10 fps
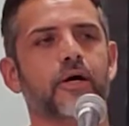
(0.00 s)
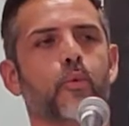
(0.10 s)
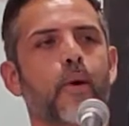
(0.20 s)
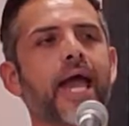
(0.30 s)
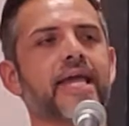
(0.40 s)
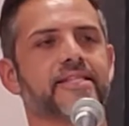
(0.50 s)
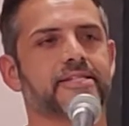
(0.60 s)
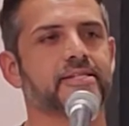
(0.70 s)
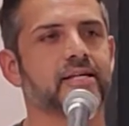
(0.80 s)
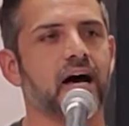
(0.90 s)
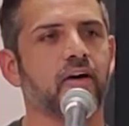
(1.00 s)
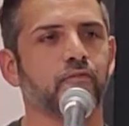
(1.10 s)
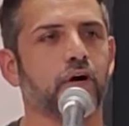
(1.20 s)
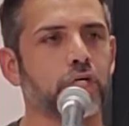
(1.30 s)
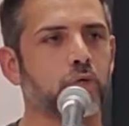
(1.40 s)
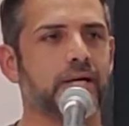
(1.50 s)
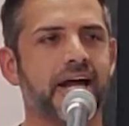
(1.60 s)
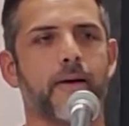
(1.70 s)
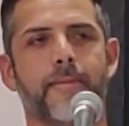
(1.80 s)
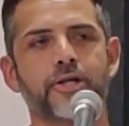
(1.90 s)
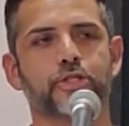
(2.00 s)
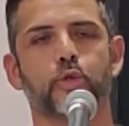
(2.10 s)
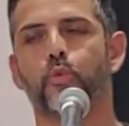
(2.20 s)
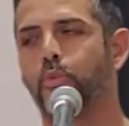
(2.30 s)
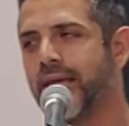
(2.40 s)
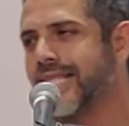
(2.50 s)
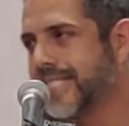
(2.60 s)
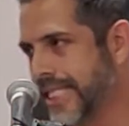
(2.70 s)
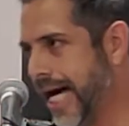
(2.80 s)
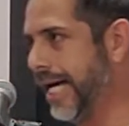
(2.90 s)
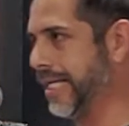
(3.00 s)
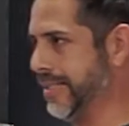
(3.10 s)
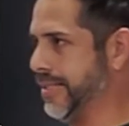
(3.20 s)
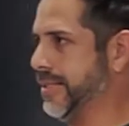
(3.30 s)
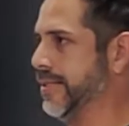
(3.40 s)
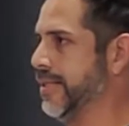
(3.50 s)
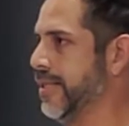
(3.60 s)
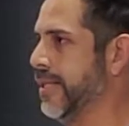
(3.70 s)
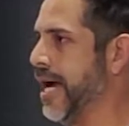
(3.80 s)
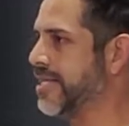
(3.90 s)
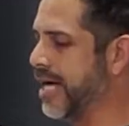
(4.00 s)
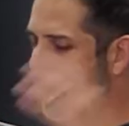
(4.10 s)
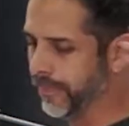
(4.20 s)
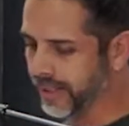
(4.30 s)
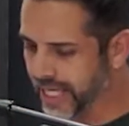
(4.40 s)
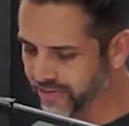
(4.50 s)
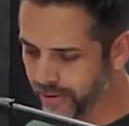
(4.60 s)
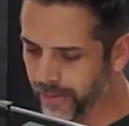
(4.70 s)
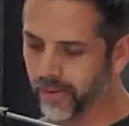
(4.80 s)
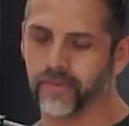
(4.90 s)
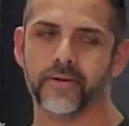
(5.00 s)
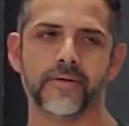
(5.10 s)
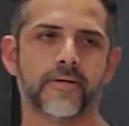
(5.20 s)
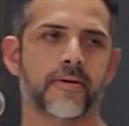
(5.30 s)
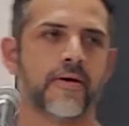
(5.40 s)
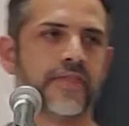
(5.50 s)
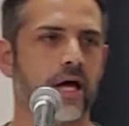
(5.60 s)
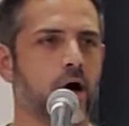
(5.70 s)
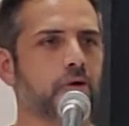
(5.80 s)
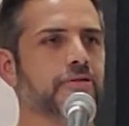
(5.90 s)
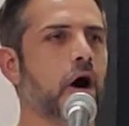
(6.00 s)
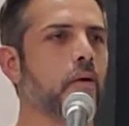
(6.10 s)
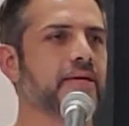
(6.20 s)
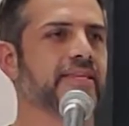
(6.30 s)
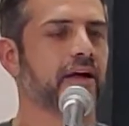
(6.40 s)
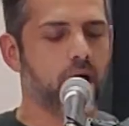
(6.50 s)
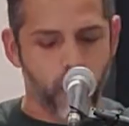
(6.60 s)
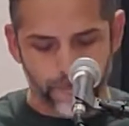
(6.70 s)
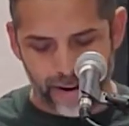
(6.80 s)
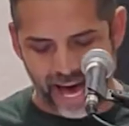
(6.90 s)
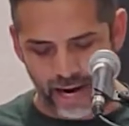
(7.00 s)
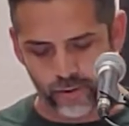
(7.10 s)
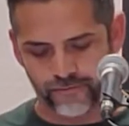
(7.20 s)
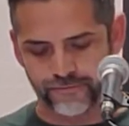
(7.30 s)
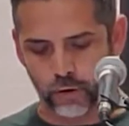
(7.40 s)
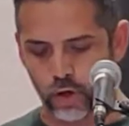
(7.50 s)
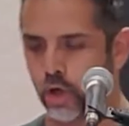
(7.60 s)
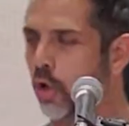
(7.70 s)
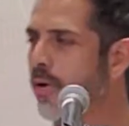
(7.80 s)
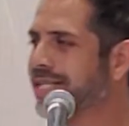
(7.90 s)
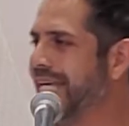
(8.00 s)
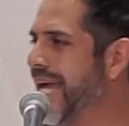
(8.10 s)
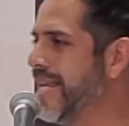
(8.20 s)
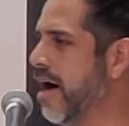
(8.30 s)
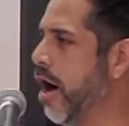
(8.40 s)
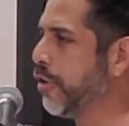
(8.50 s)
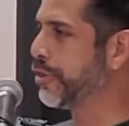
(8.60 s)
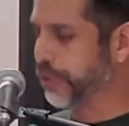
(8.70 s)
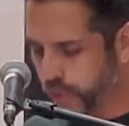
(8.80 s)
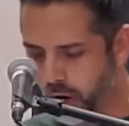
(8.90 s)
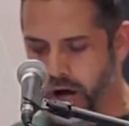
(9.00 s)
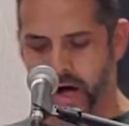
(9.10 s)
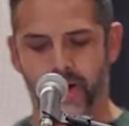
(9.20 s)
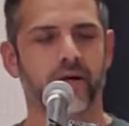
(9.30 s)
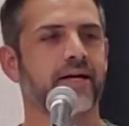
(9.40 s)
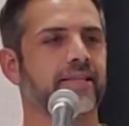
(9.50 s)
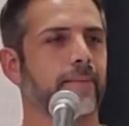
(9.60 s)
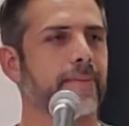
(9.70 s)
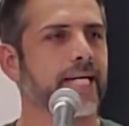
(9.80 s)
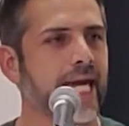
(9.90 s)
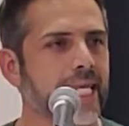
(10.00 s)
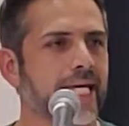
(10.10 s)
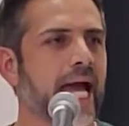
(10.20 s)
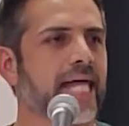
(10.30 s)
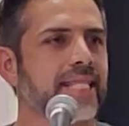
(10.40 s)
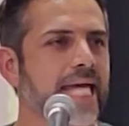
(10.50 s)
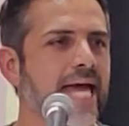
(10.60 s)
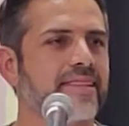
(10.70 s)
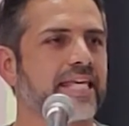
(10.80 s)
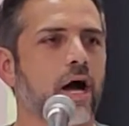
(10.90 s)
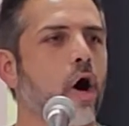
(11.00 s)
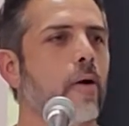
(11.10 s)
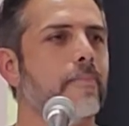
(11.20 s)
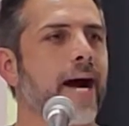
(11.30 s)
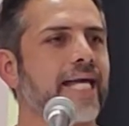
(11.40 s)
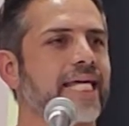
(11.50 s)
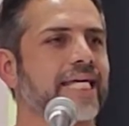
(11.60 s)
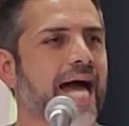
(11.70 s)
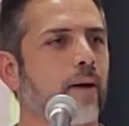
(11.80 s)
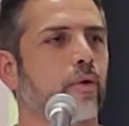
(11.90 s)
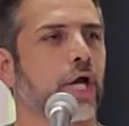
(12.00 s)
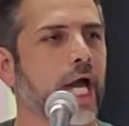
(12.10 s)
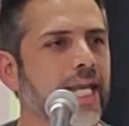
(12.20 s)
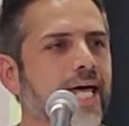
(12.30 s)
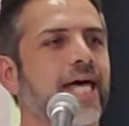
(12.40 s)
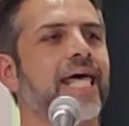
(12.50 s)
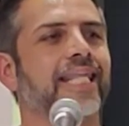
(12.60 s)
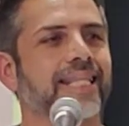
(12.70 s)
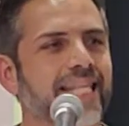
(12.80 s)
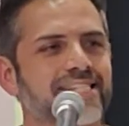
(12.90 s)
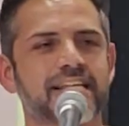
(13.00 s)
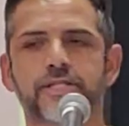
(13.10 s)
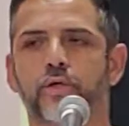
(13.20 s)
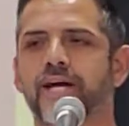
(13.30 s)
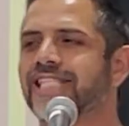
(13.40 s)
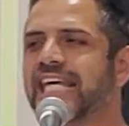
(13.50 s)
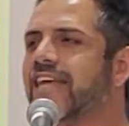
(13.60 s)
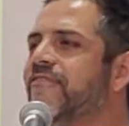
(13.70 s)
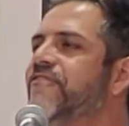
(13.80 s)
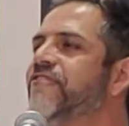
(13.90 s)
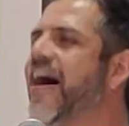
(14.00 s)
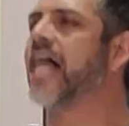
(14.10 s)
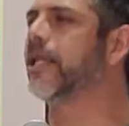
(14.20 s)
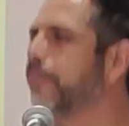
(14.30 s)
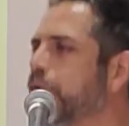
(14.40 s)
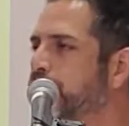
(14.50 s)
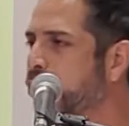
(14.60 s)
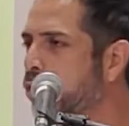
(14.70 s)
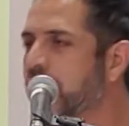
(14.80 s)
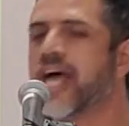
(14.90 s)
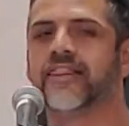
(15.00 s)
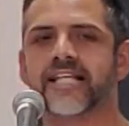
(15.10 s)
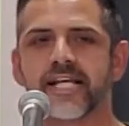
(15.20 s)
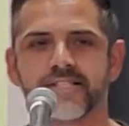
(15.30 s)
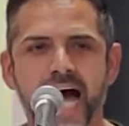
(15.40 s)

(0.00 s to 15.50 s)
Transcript: the weight of what you and I are about to read tonight. It's unbelievable. The all-knowing, the all-powerful, who is in all through all, the beginning and the end, the Almighty God. We're gonna listen to His infallible truth. That's a